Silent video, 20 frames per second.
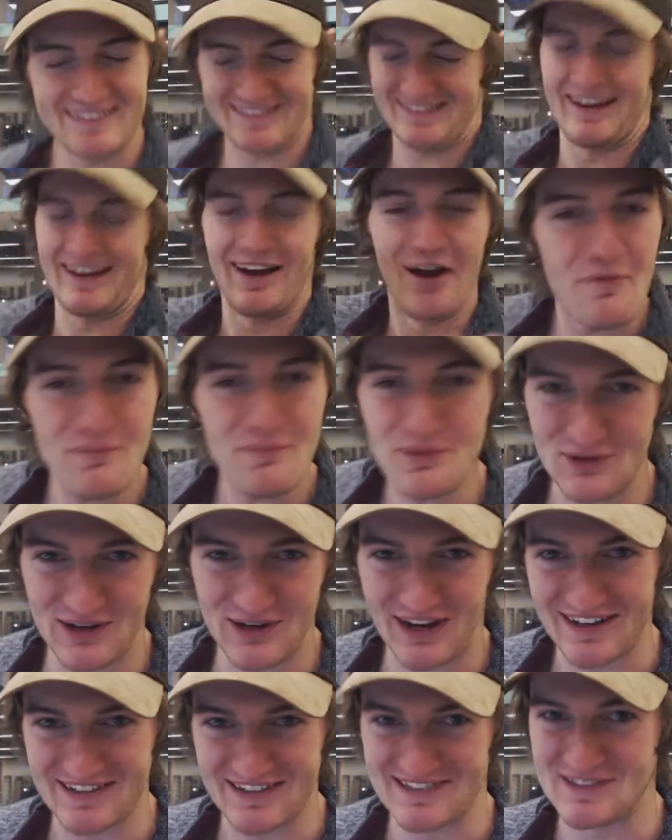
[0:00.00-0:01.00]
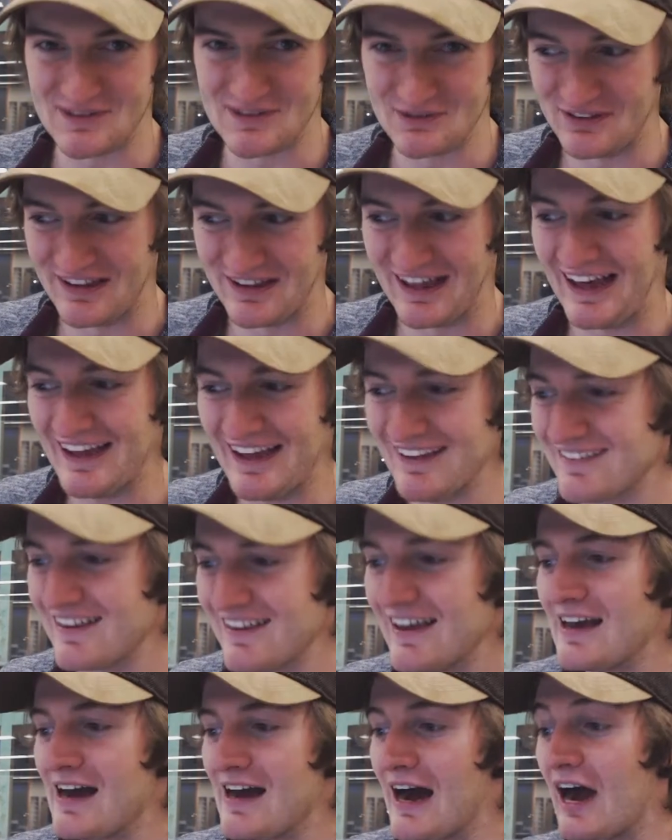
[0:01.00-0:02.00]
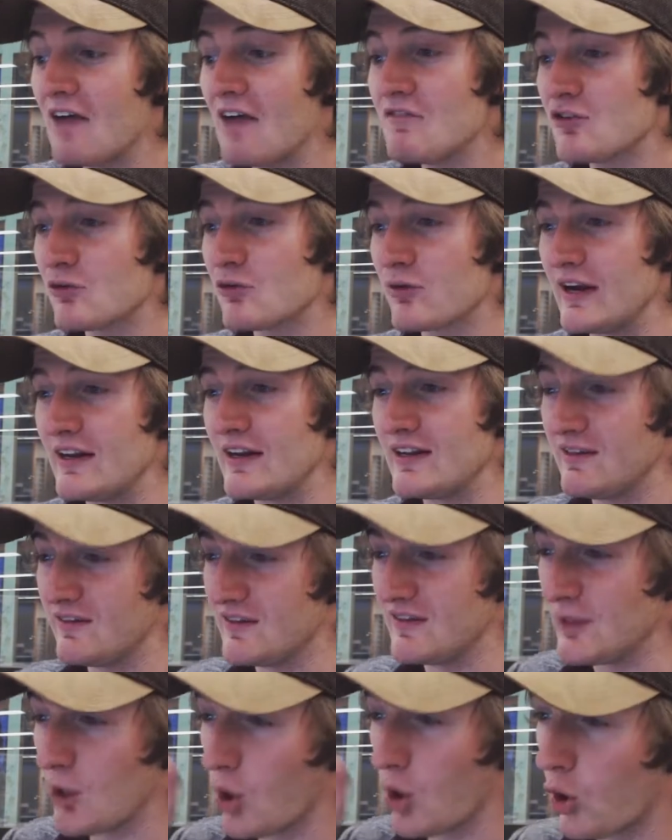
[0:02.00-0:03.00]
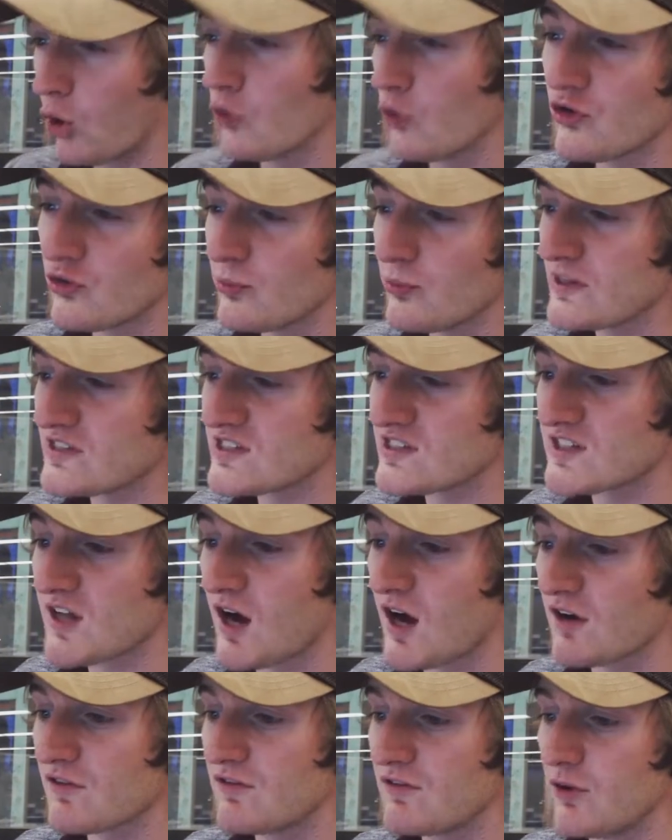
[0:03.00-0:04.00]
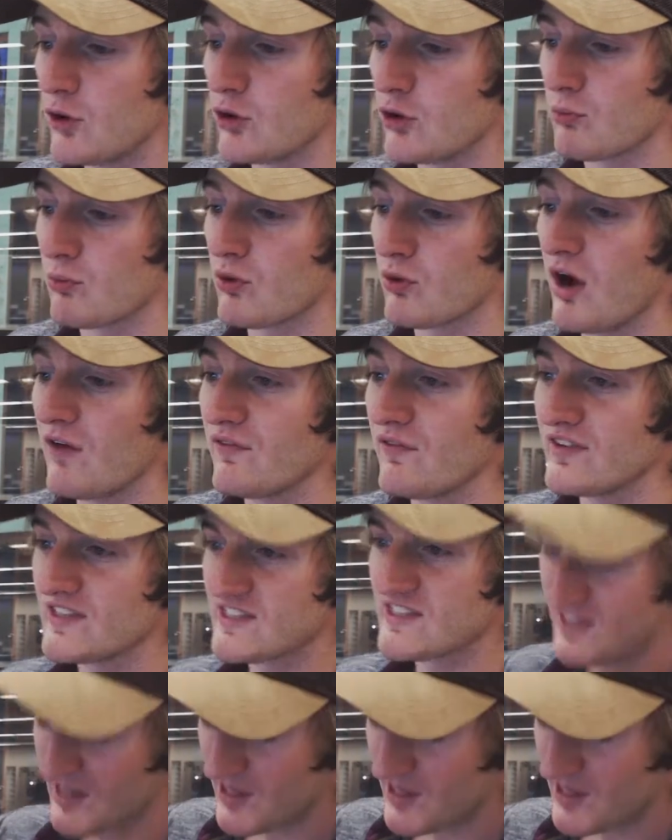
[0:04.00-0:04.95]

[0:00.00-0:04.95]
to help you guys do that, I've created the Ultimate Stock Photo Profits